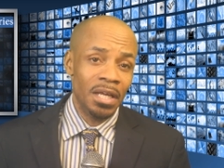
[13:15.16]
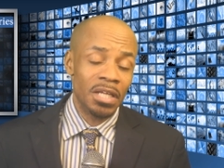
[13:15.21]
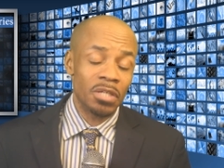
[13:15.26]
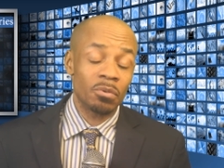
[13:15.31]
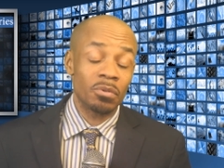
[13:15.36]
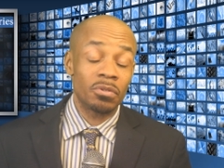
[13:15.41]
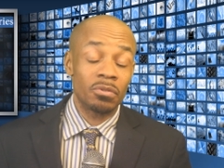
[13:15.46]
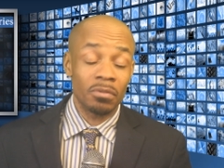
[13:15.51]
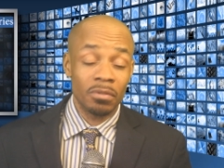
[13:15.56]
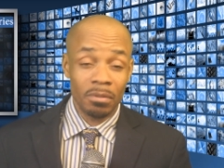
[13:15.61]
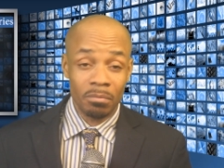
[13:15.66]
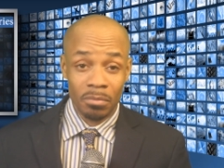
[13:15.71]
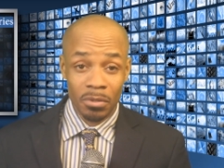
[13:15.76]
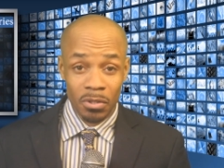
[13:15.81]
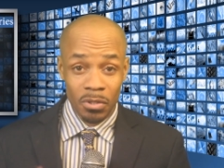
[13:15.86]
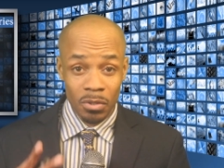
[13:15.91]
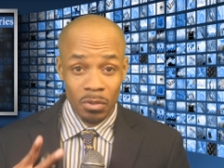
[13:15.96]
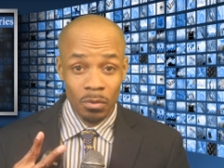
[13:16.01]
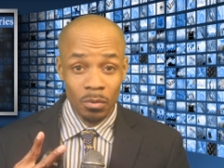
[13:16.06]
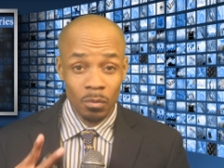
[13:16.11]
That's why story number
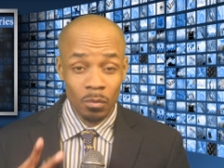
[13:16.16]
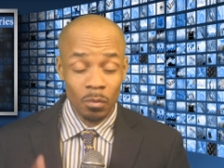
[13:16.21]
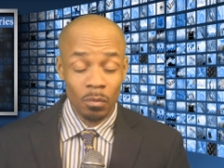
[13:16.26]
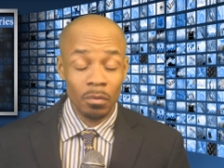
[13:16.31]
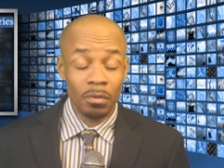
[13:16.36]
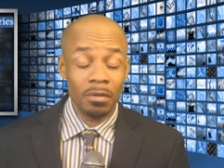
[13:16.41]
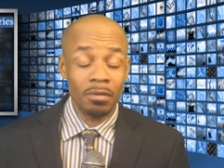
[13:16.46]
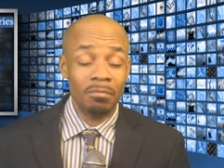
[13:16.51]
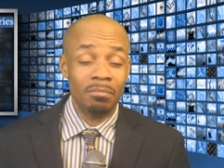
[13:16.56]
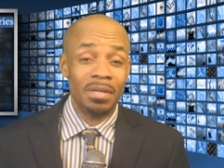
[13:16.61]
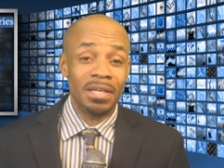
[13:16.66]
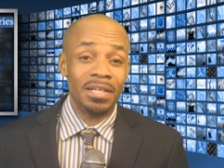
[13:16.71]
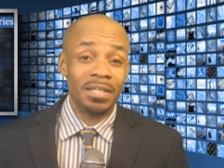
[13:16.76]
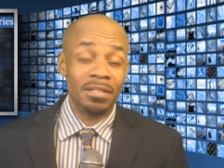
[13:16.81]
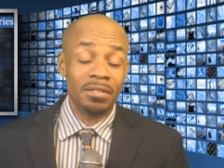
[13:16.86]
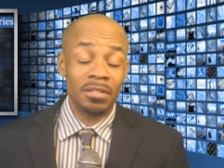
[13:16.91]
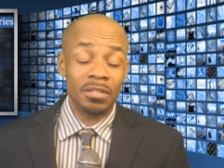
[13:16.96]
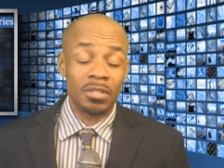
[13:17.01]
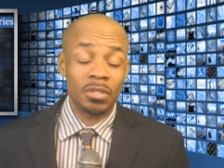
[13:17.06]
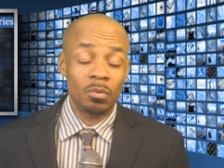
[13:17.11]
two made
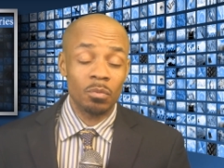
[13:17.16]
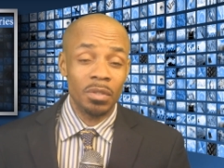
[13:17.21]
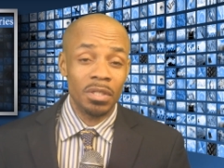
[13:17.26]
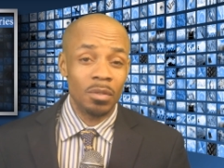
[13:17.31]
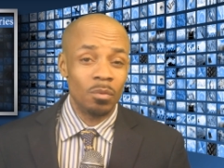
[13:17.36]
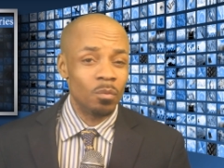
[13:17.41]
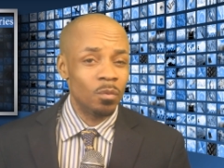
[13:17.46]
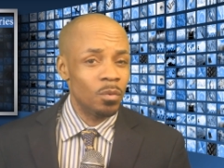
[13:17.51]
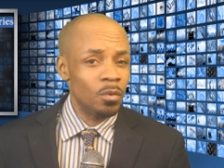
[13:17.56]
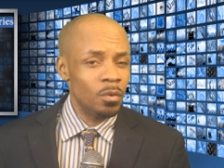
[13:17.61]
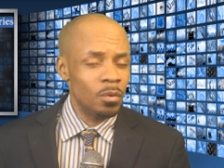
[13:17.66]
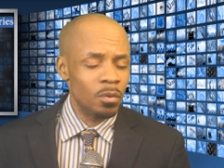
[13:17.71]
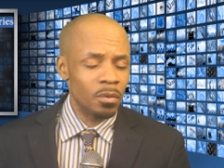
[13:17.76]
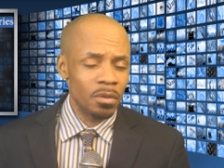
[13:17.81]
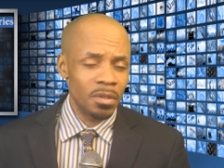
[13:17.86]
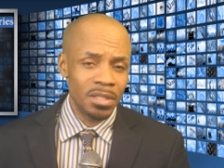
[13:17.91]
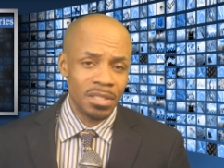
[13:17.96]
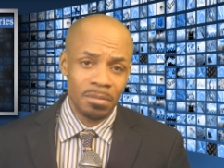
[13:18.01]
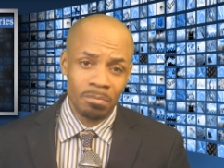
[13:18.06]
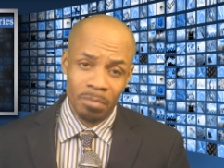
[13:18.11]
in this week.
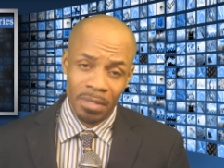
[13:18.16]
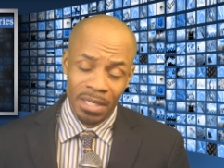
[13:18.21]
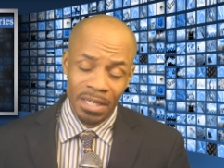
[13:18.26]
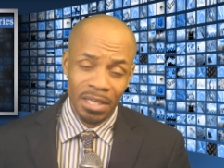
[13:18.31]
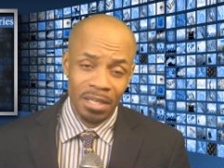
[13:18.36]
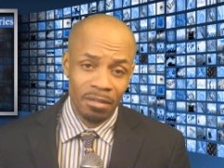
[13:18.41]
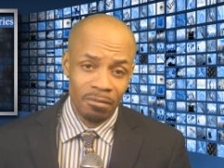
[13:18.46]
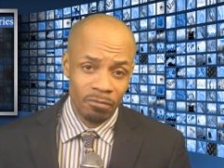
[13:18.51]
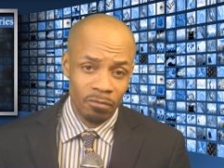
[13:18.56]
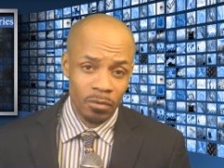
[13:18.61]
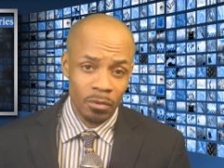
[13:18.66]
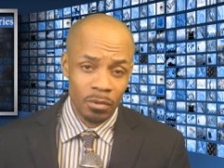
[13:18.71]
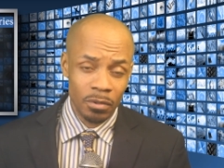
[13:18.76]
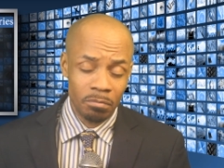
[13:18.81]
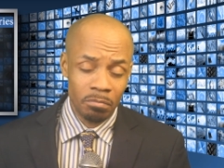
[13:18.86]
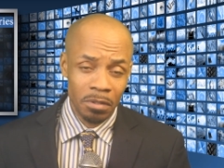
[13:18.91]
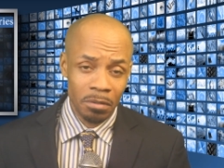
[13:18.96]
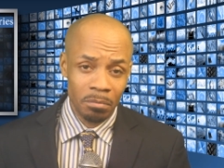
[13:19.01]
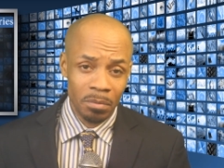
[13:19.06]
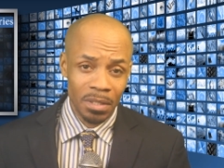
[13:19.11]
War is bad, folks.
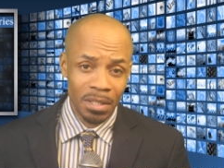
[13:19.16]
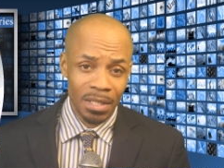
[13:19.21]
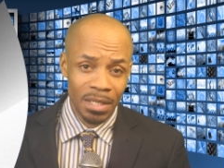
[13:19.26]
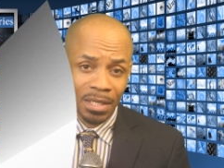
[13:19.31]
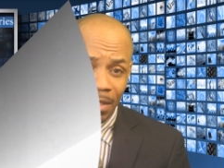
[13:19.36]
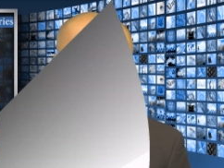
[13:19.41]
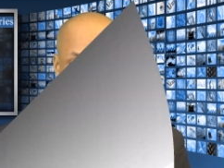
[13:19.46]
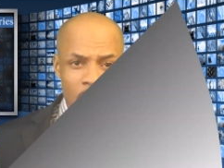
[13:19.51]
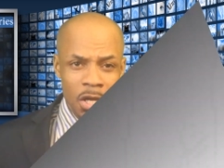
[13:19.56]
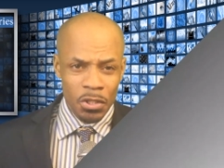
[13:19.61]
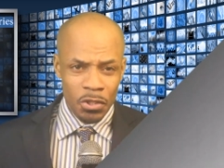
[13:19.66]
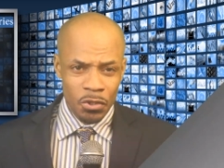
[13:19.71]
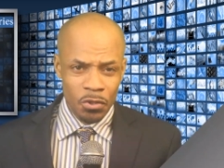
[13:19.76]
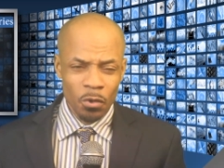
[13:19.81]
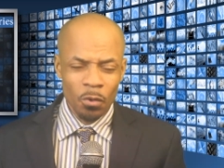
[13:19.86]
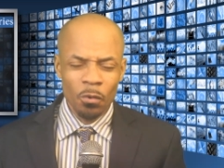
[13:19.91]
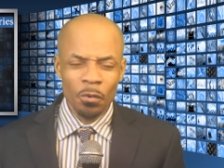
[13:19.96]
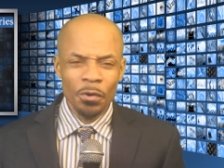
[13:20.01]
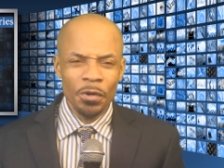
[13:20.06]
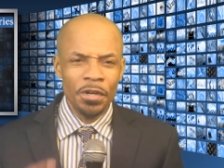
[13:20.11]
Big one.
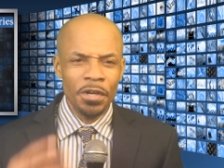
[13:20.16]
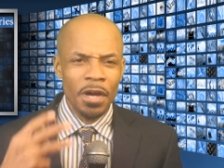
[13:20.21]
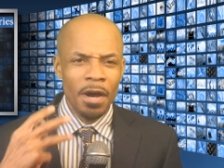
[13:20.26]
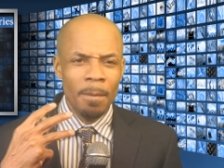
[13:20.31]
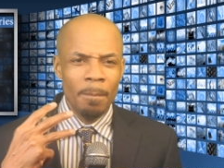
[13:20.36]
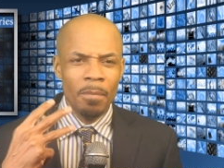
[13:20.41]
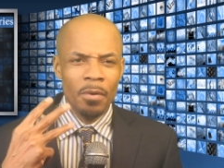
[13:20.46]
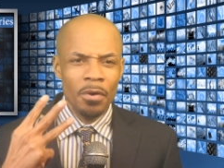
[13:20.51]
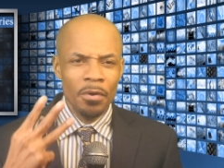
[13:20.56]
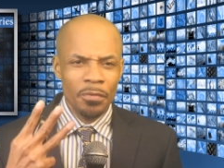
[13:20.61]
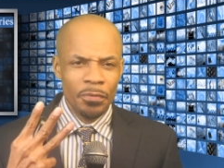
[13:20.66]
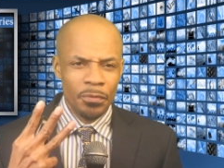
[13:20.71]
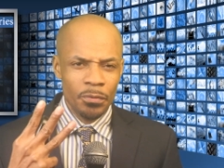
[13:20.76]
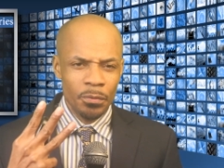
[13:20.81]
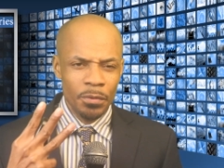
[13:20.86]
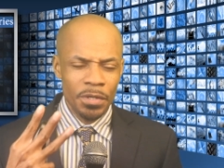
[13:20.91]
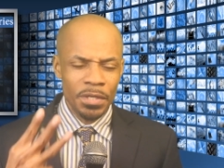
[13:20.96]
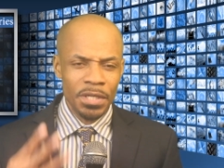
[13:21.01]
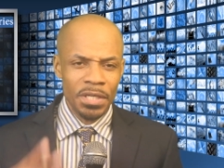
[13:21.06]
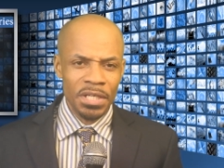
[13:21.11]
Story number
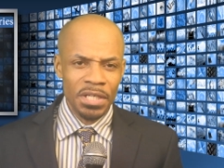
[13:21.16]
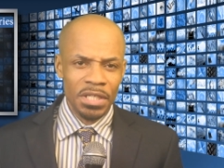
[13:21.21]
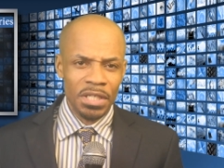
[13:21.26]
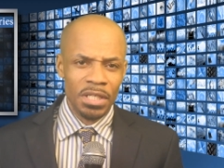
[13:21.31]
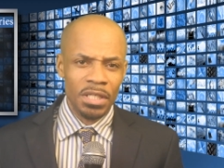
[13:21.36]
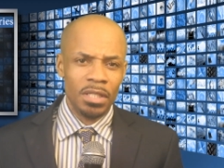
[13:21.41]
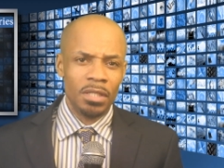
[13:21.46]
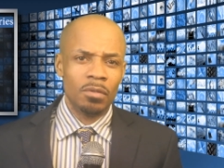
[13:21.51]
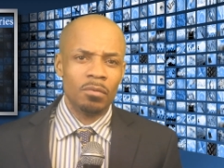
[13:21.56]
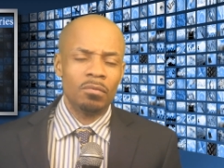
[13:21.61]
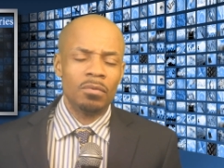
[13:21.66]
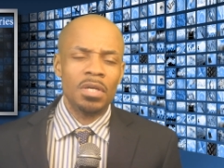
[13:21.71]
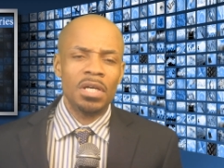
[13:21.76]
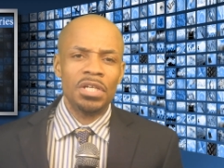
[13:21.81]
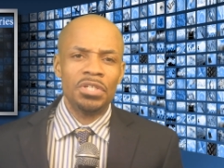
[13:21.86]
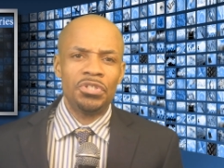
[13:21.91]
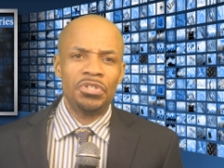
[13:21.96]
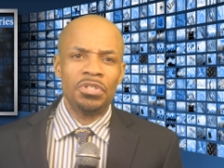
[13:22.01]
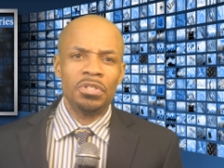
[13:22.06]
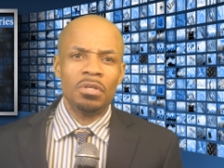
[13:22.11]
three
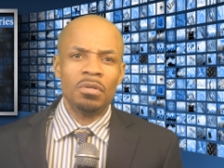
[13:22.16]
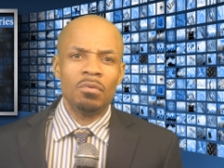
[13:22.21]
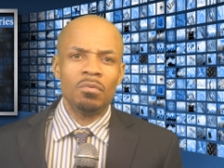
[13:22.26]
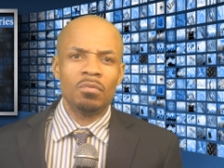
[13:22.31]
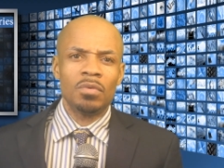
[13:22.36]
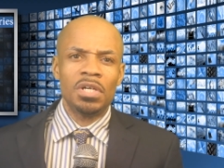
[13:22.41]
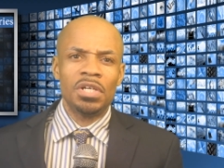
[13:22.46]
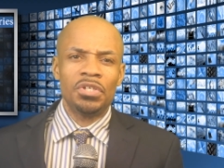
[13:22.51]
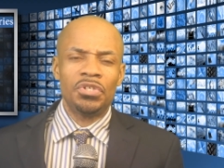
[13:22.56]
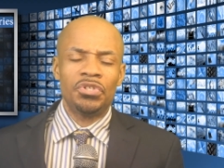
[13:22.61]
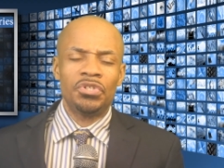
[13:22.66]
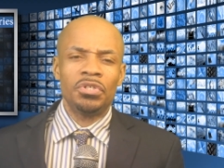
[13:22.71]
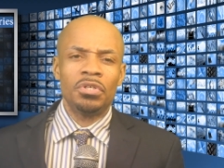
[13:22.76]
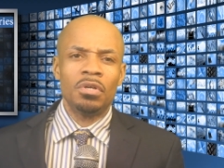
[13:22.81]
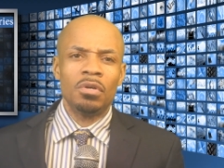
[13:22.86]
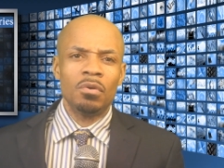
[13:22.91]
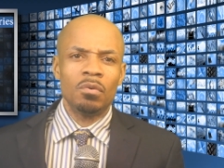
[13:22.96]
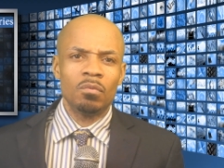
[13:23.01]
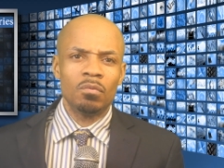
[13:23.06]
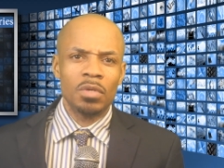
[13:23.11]
Russia,
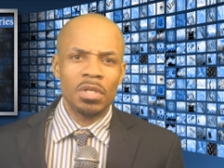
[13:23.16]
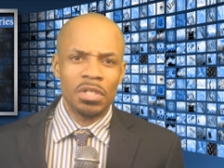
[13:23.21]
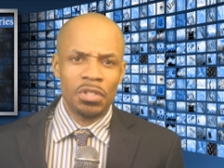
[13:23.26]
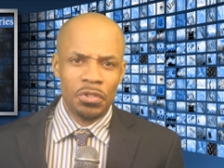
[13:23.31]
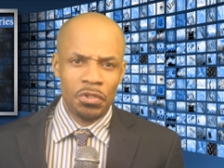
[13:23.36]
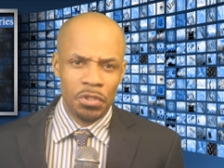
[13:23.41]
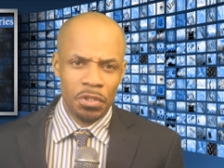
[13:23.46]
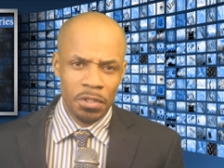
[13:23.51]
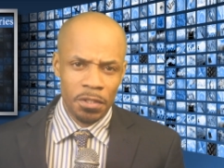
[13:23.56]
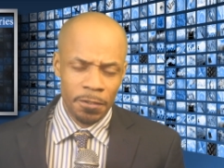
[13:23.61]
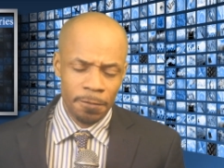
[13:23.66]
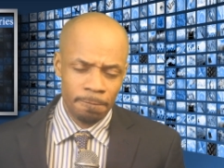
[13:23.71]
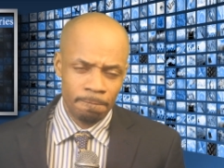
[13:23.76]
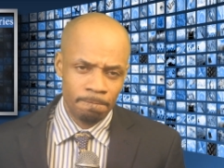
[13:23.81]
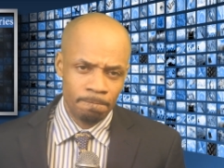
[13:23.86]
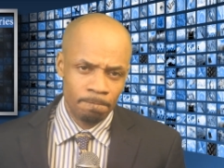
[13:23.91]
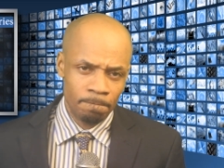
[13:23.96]
Russia, Russia.